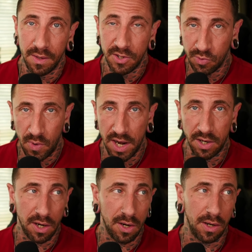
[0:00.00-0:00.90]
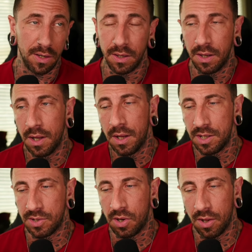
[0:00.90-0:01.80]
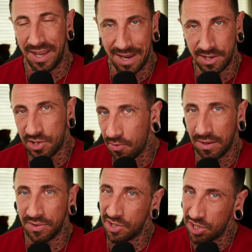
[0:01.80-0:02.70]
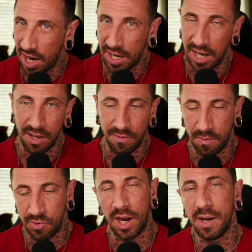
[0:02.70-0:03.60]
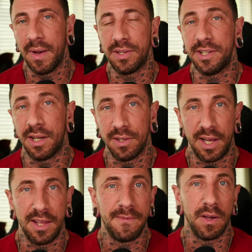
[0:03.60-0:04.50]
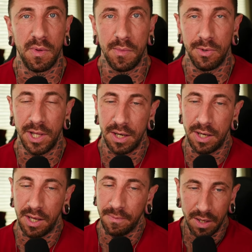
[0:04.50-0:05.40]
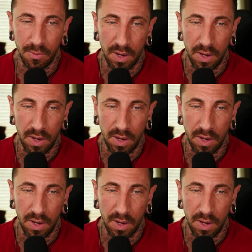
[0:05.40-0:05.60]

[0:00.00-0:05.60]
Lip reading: sweater and just all the hints throughout The Shining of him trying to basically tell us that he filmed the moon landing.